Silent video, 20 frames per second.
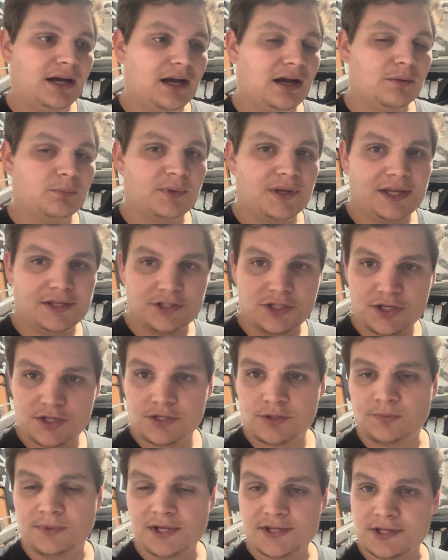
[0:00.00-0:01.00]
We had
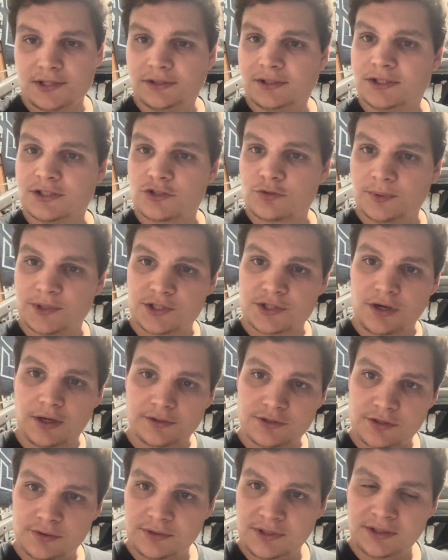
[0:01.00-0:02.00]
just recently switched our
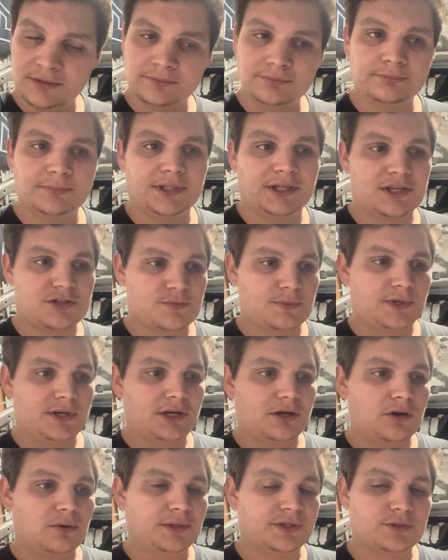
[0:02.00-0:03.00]
tuning because
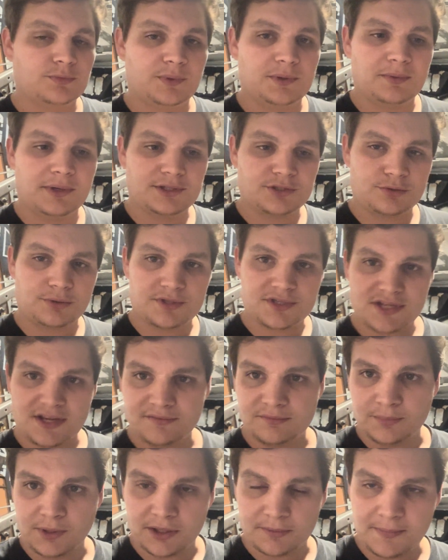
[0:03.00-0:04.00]
we went to a
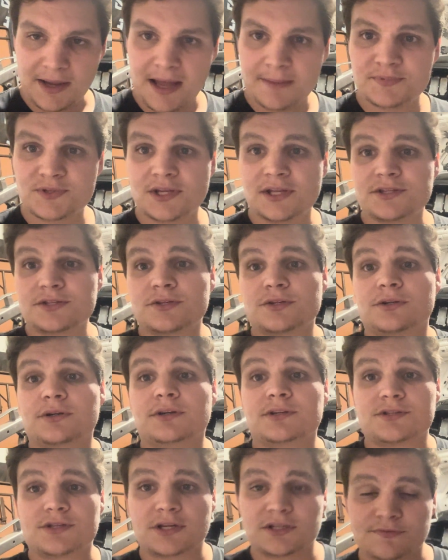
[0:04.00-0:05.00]
7-bar map sensor, a
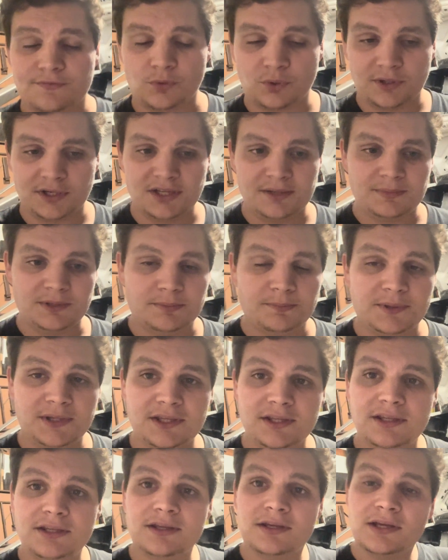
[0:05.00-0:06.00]
6.4
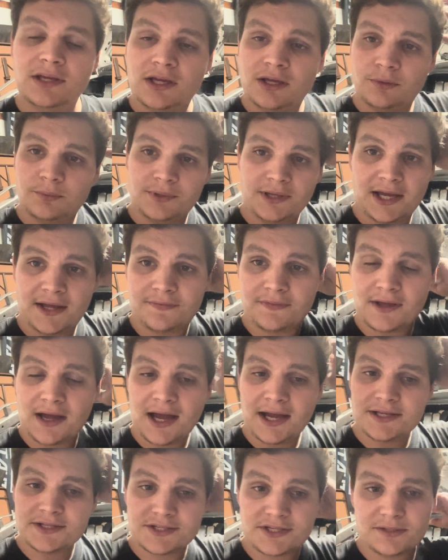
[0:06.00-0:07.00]
EBP. We had the
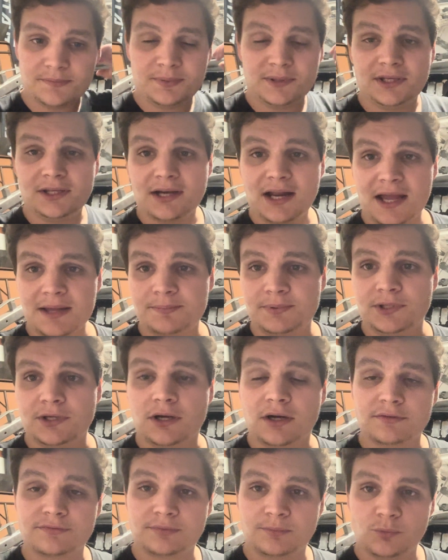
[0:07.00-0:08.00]
ICP and
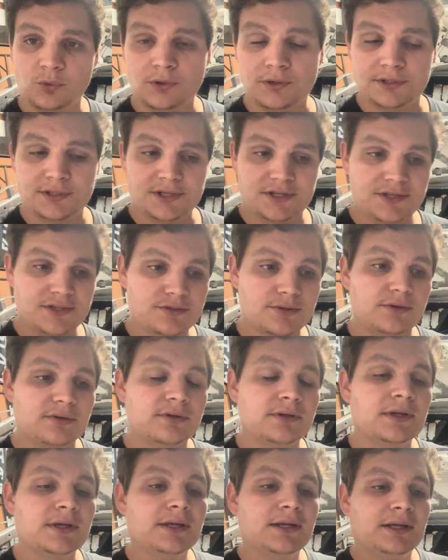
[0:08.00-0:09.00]
IPR from Warren
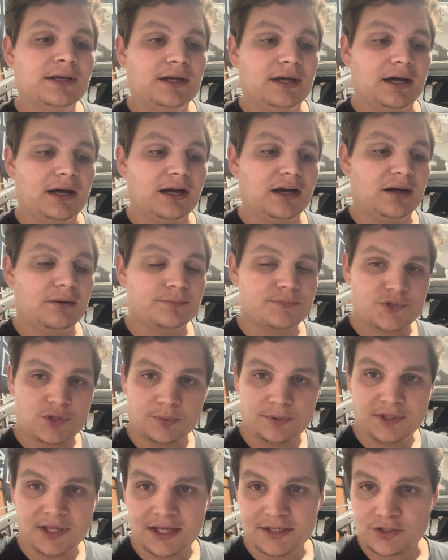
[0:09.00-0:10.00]
Diesel. So
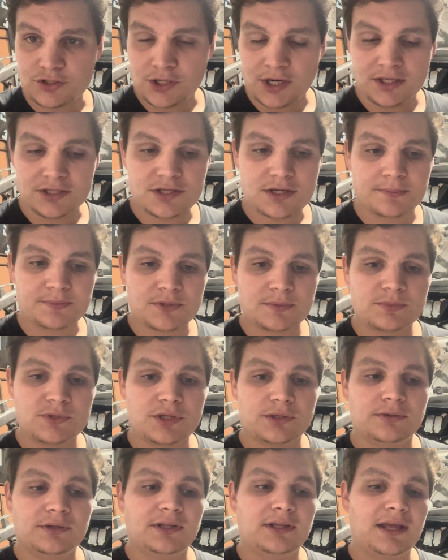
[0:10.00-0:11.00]
we had changed up some
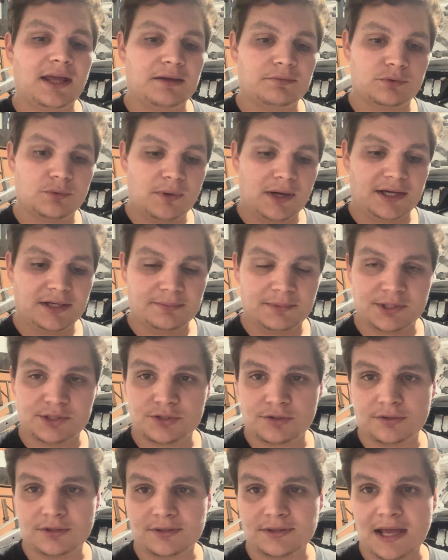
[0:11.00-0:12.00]
tuning, and we wanted to make
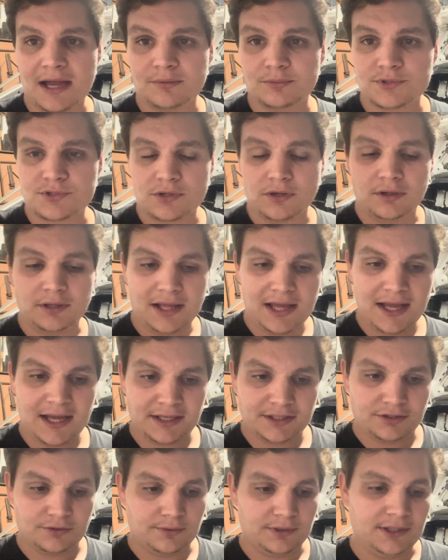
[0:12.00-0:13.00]
sure that that was all
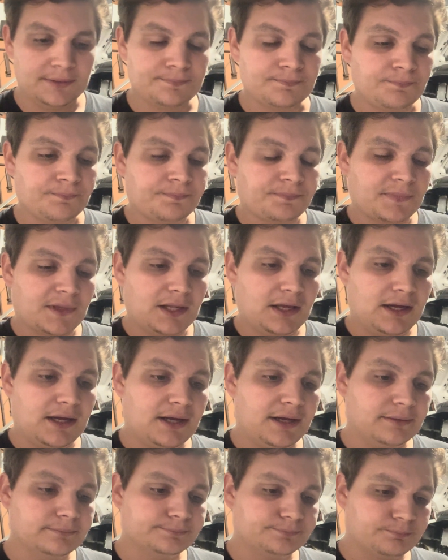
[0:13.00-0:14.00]
accurate.
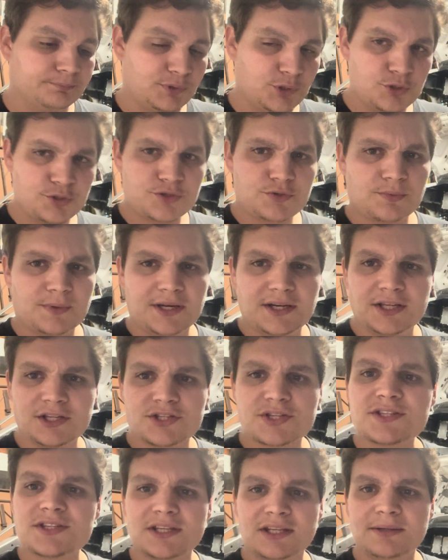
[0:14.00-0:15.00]
Boost
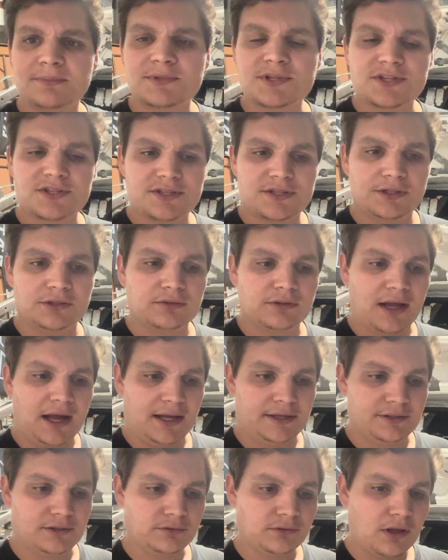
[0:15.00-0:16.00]
readings seemed still
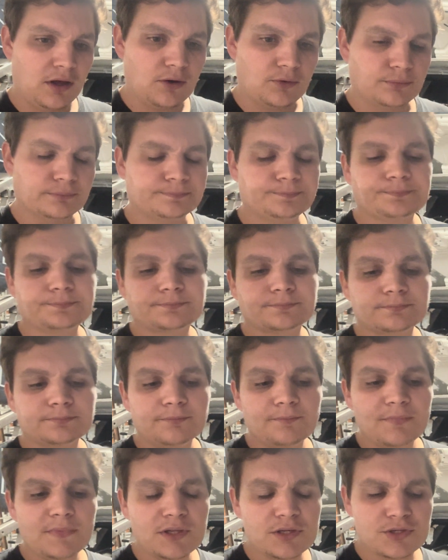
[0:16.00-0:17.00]
kind of low.
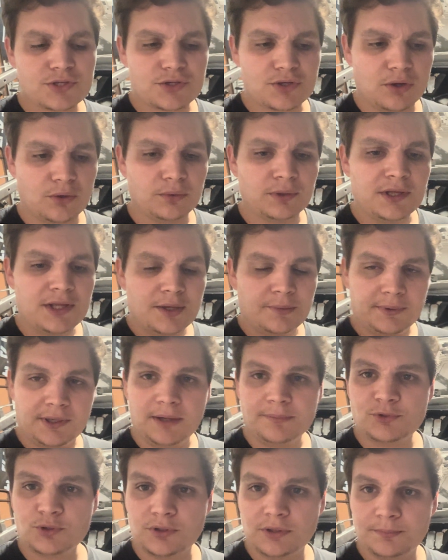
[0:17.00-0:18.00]
So we
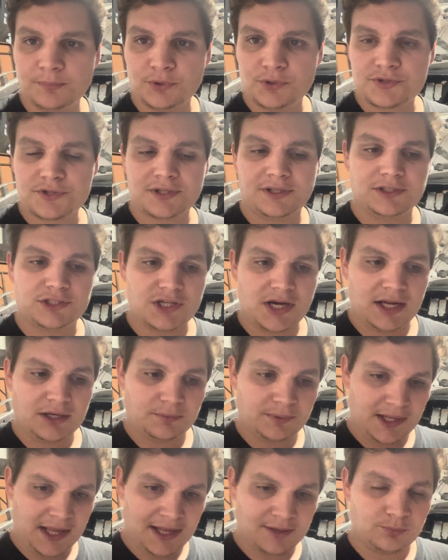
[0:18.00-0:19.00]
ended up doing a boost leak check.
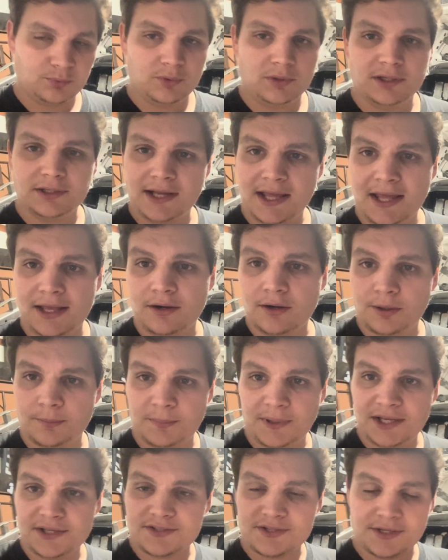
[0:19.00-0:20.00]
We had one at our
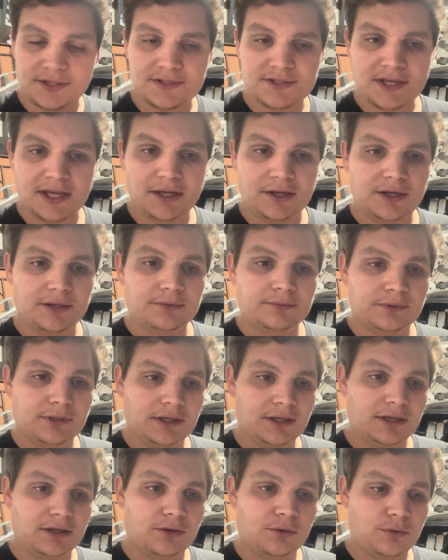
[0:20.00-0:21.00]
Banks intake
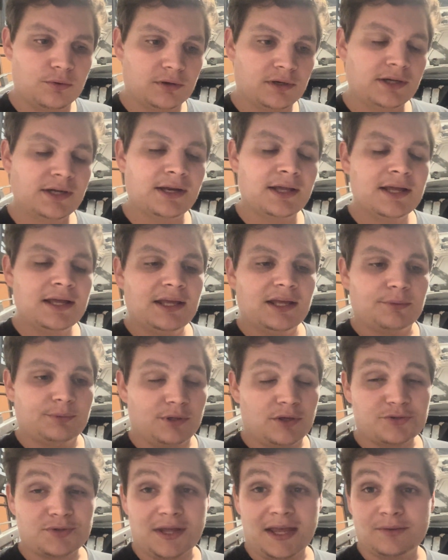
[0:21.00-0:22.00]
horn. We
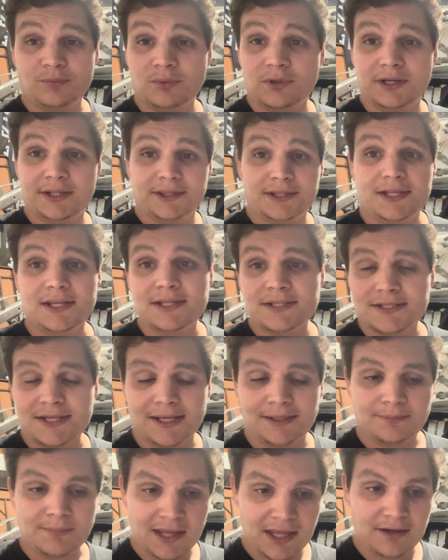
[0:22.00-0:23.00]
also had one at the
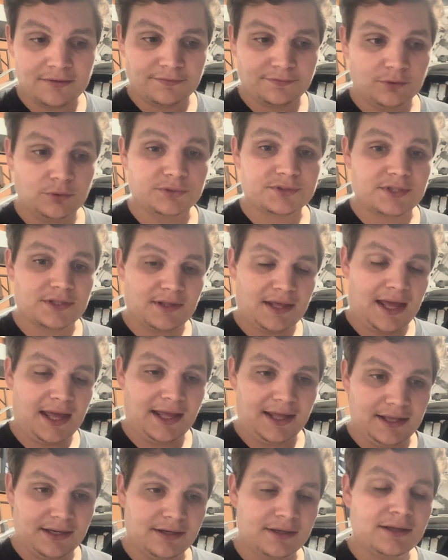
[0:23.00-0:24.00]
intake manifold to the
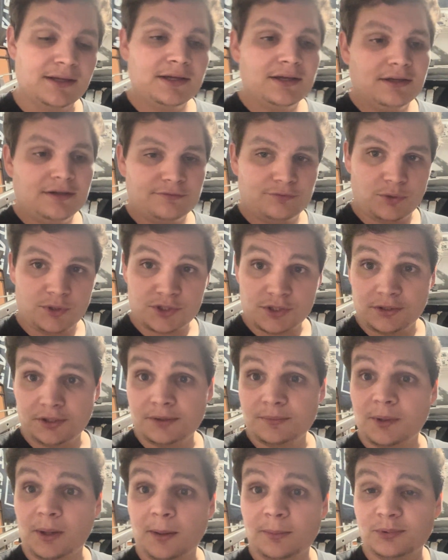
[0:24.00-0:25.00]
head. Fortunately,
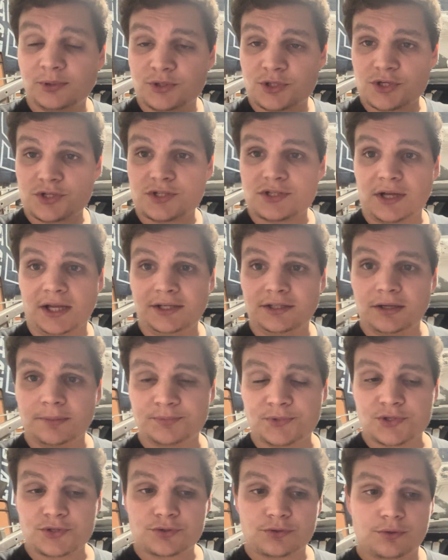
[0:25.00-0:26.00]
we were able to just tighten up
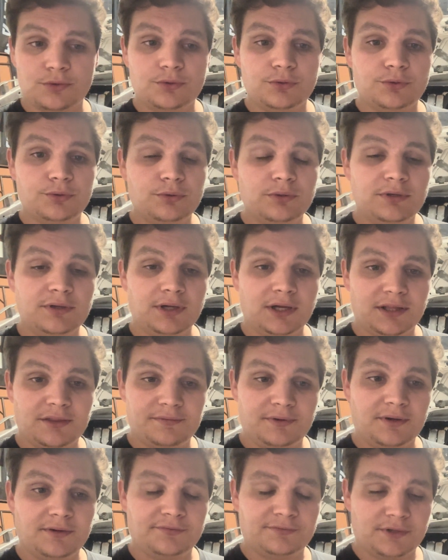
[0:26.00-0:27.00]
the screw, the
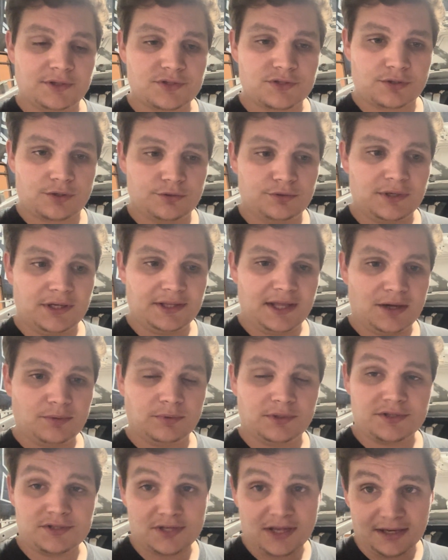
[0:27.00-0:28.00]
very front screw on that
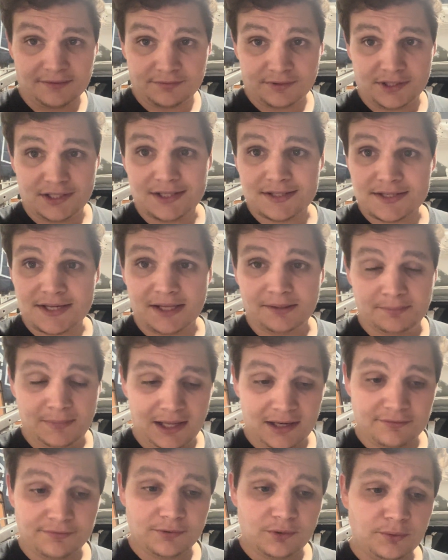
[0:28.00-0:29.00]
one side for the intake
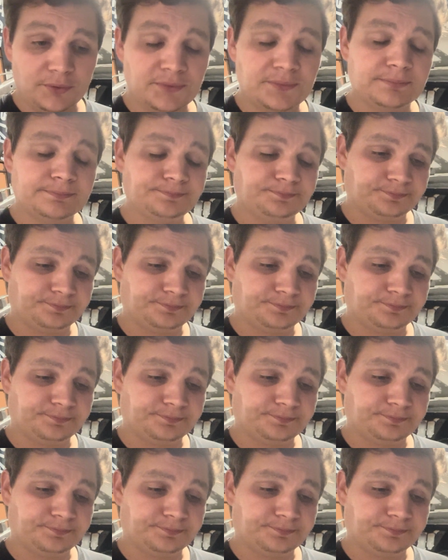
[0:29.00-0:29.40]
manifold.